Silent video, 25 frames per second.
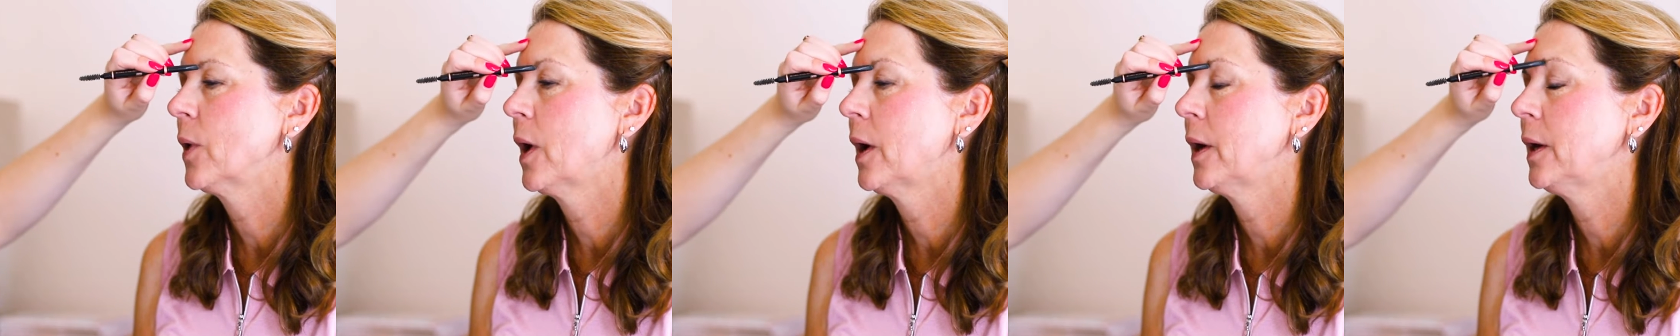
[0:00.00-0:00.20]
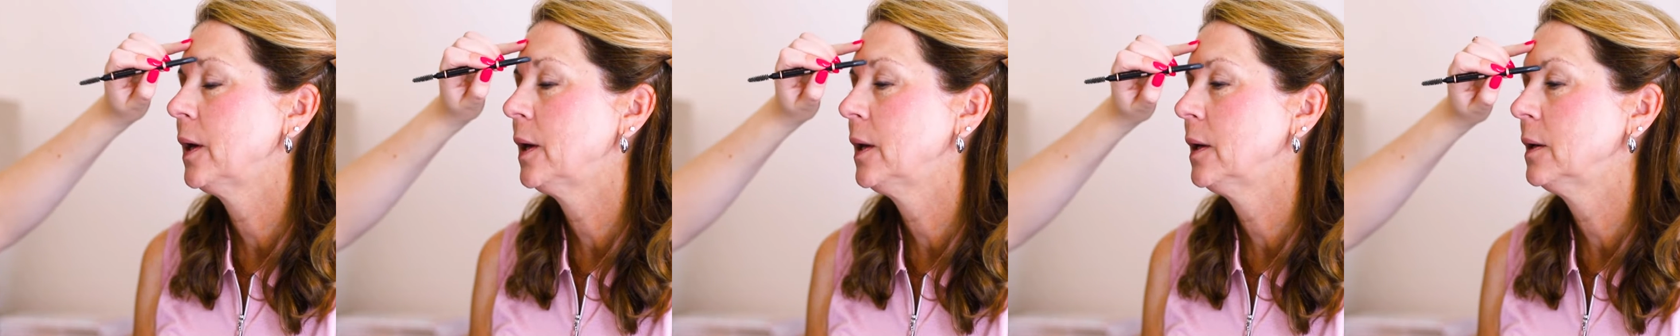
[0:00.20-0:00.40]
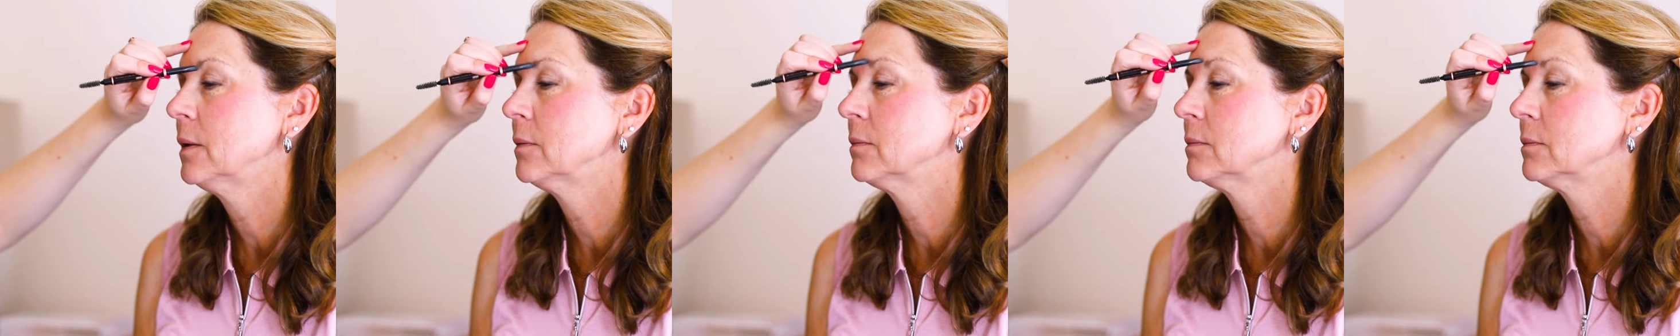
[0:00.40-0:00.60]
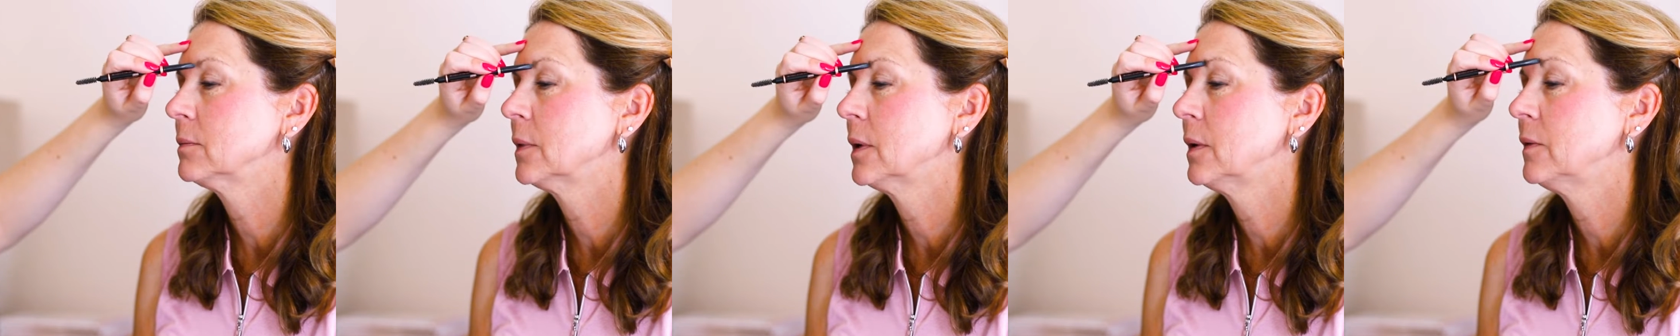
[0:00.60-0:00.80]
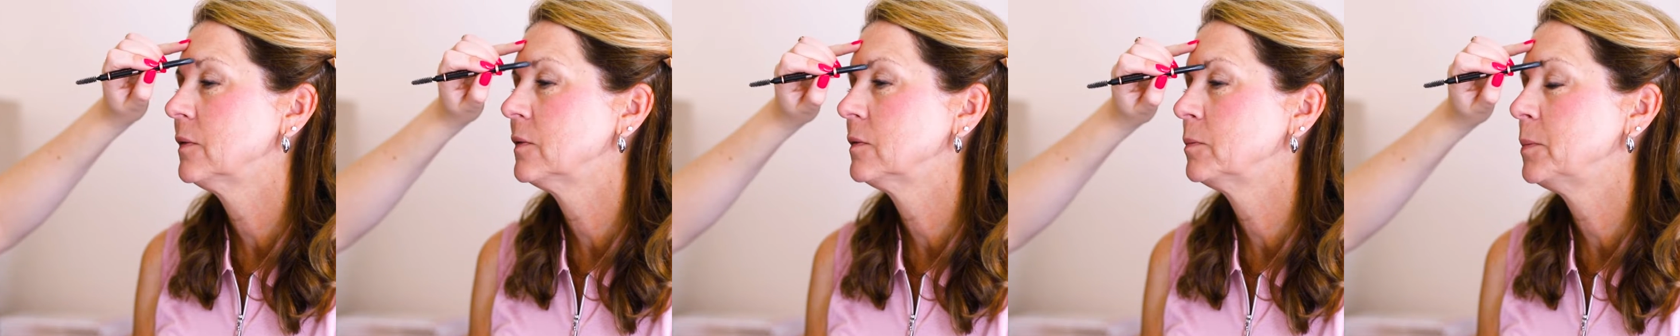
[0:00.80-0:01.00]
write,
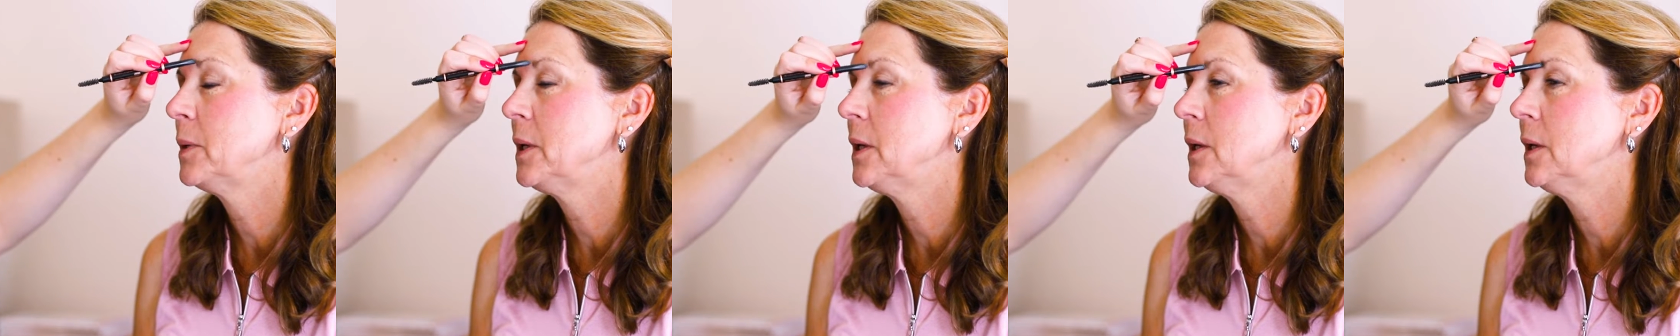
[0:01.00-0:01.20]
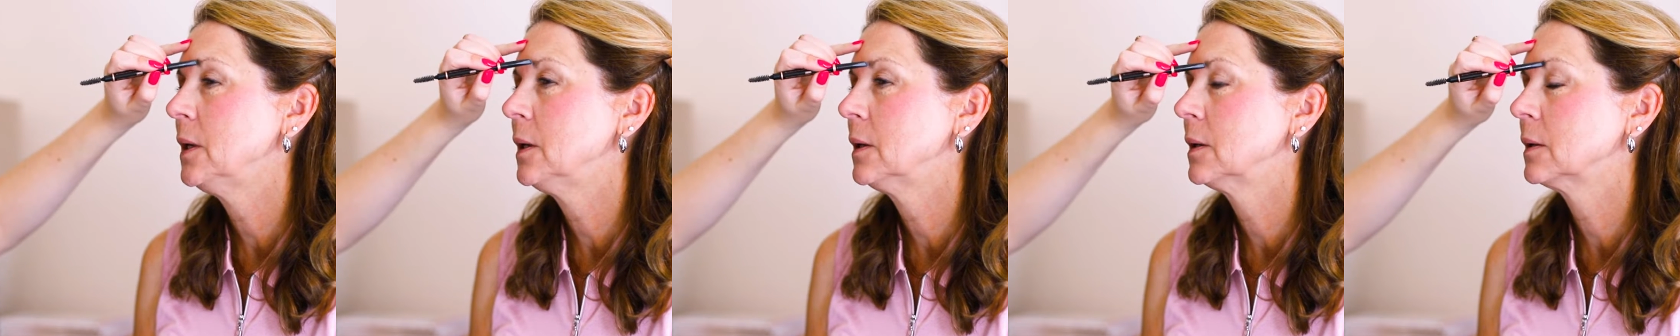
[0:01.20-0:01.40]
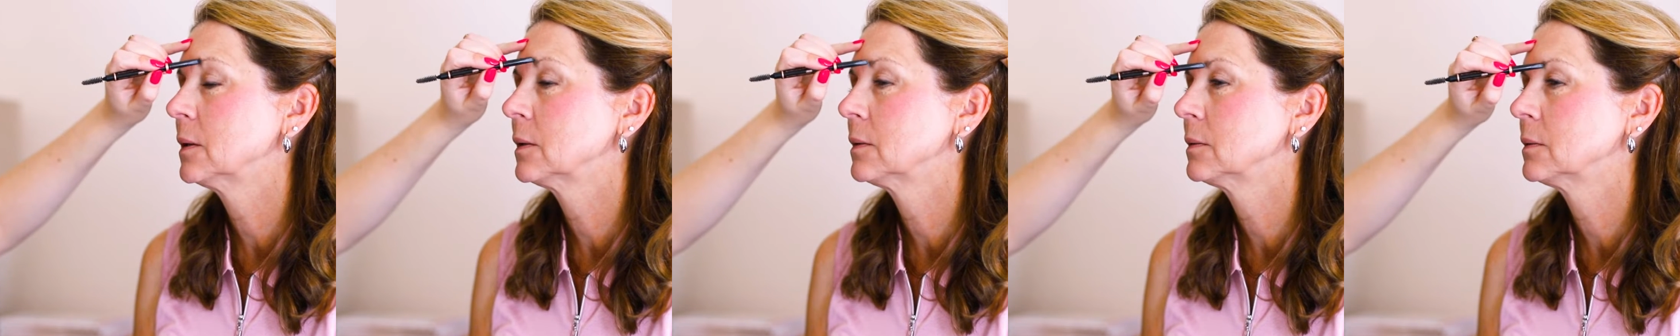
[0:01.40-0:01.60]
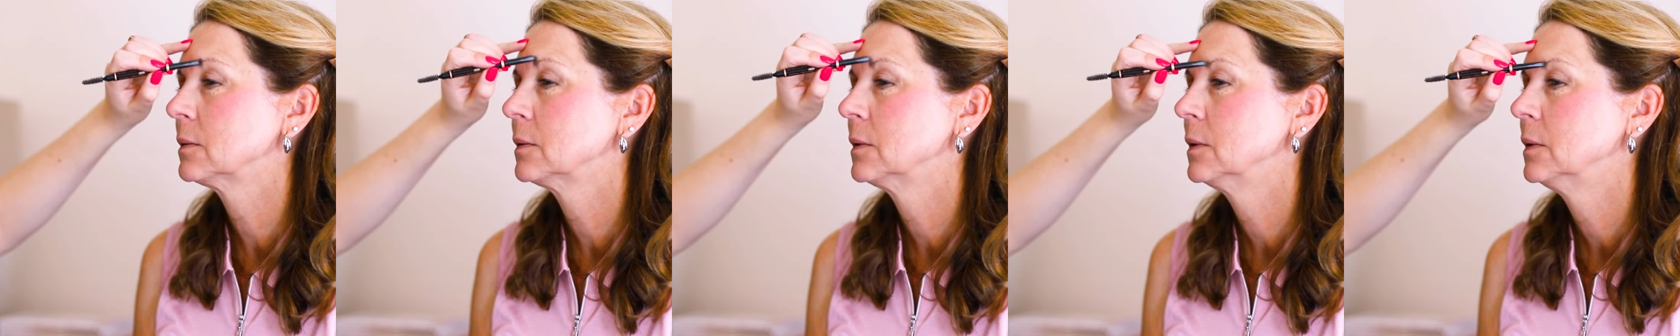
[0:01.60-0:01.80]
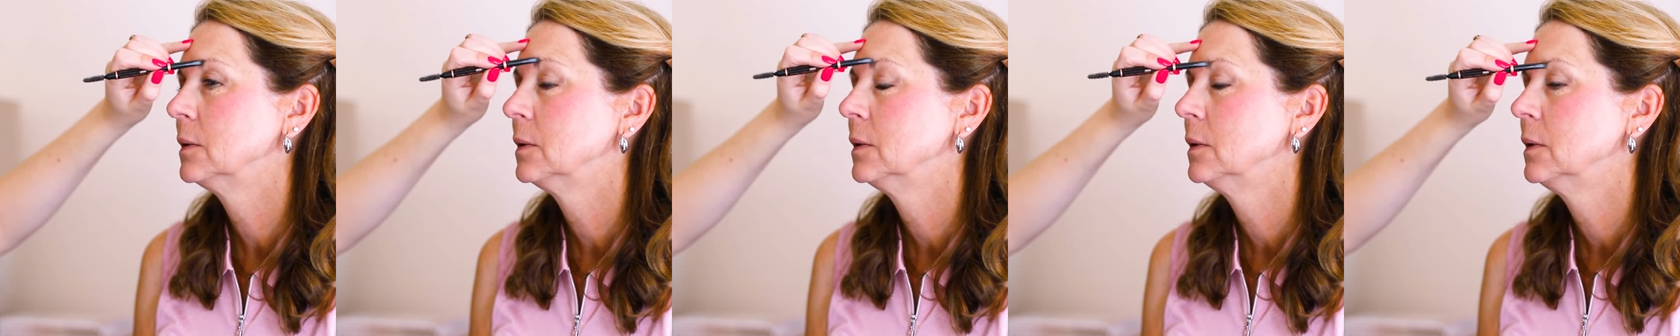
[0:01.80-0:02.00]
I speak.
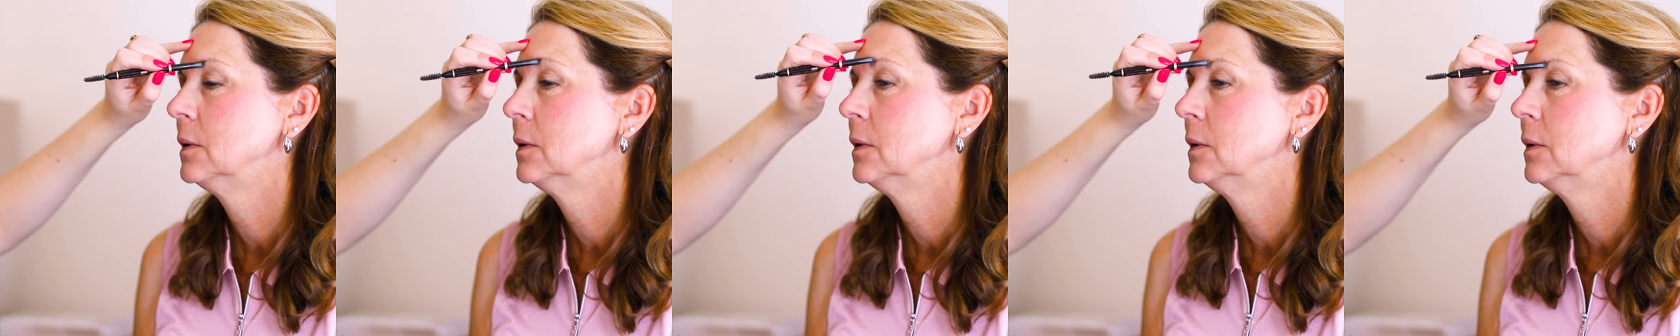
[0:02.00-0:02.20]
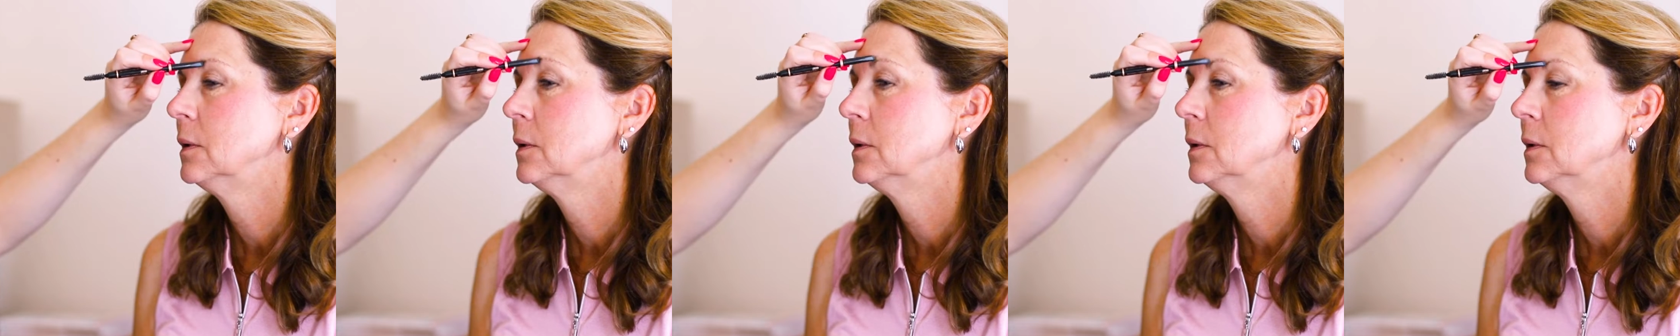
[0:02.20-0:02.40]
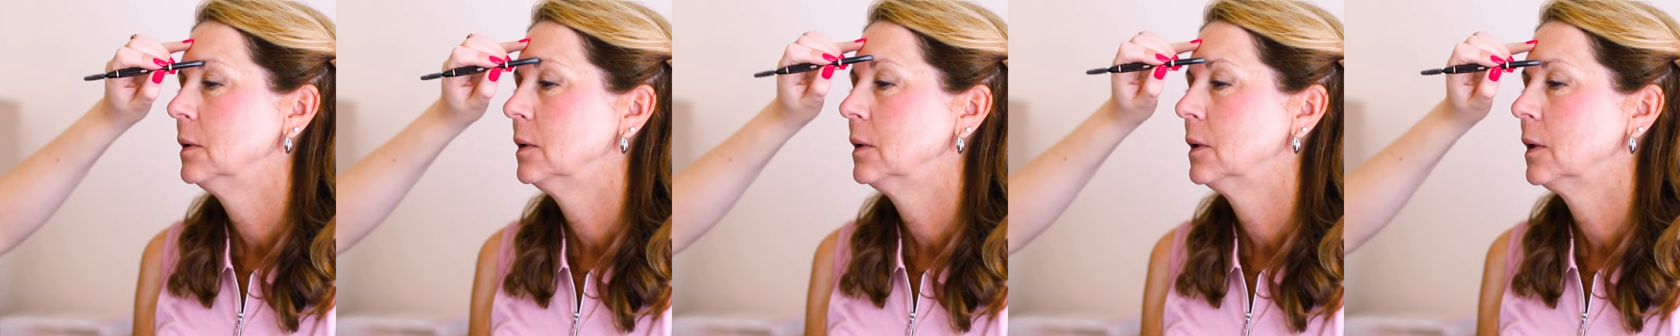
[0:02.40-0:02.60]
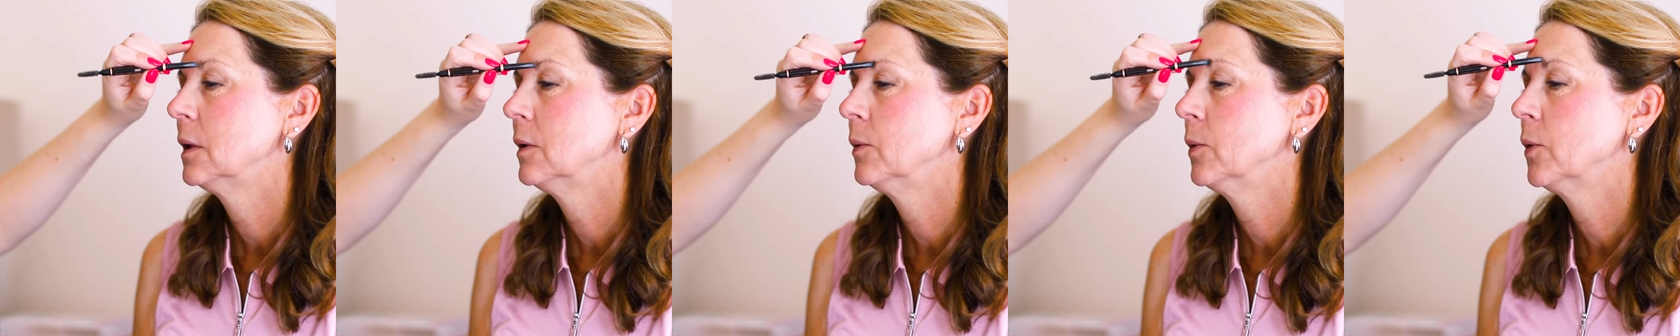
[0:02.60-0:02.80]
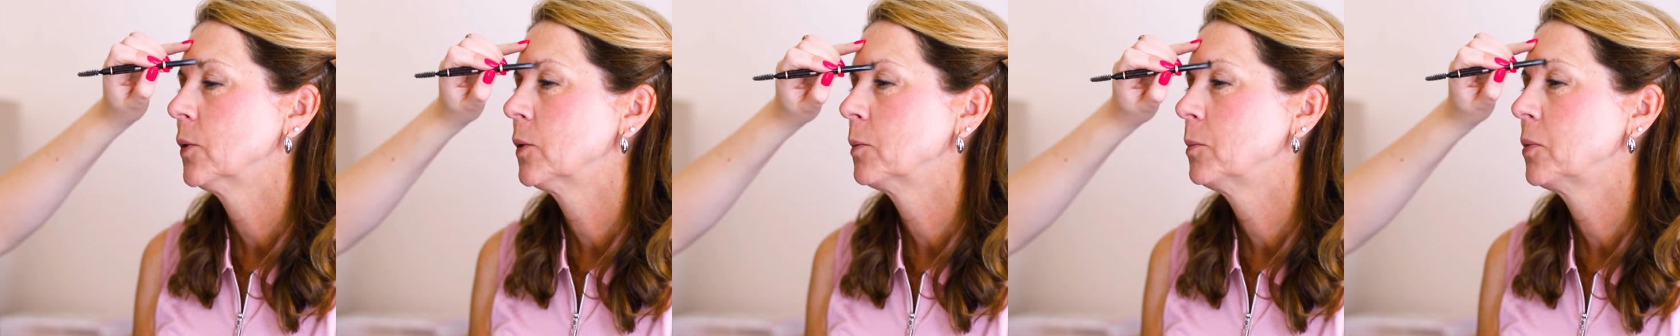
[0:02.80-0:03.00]
I
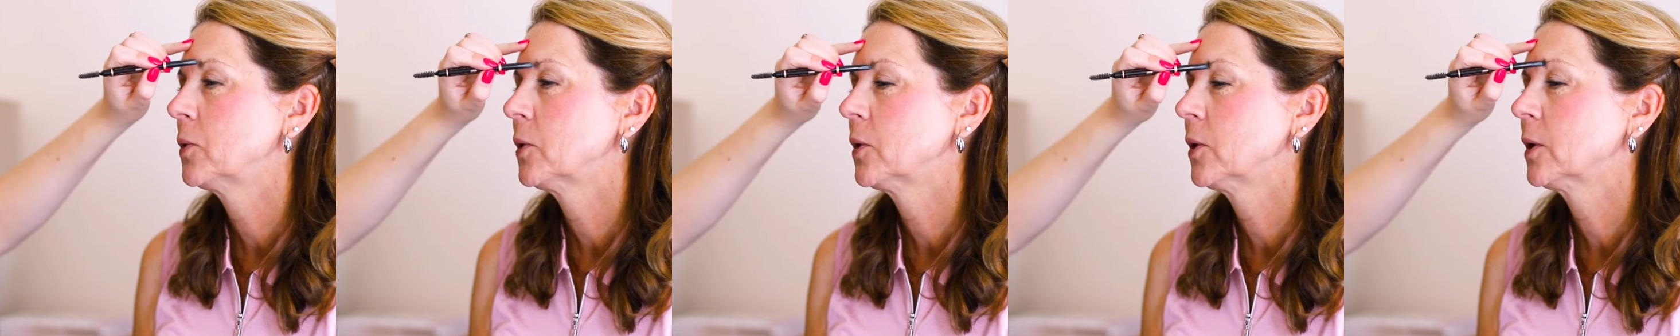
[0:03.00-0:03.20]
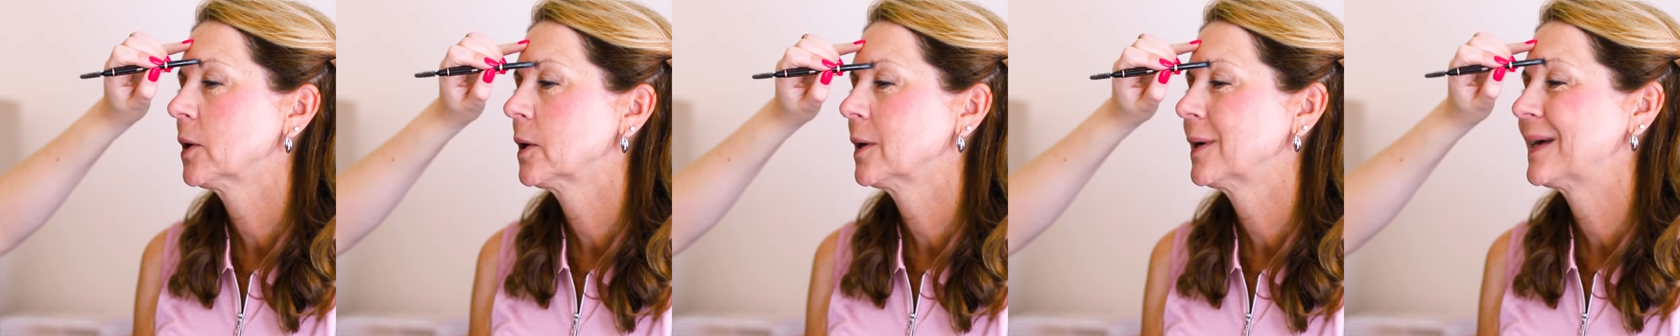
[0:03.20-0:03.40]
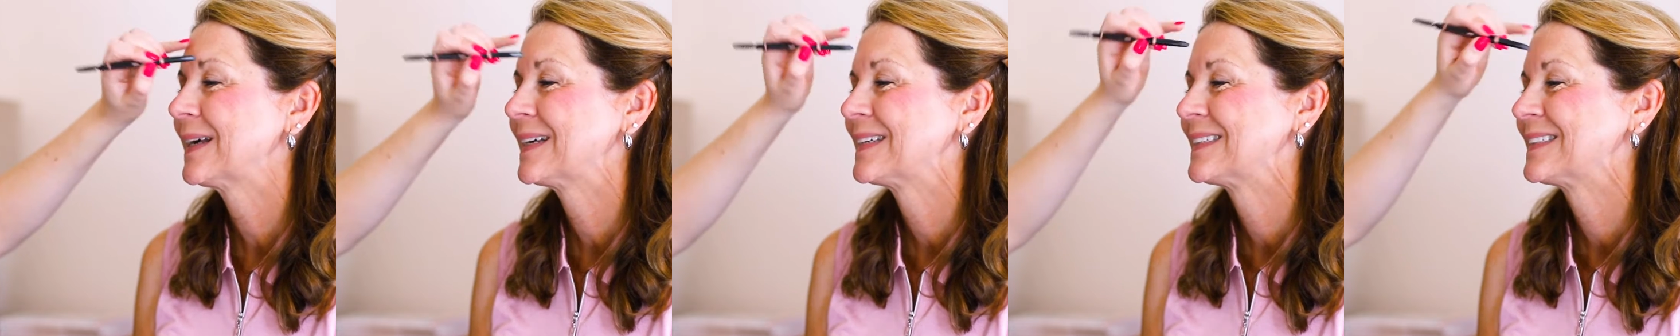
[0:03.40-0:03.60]
wrote a book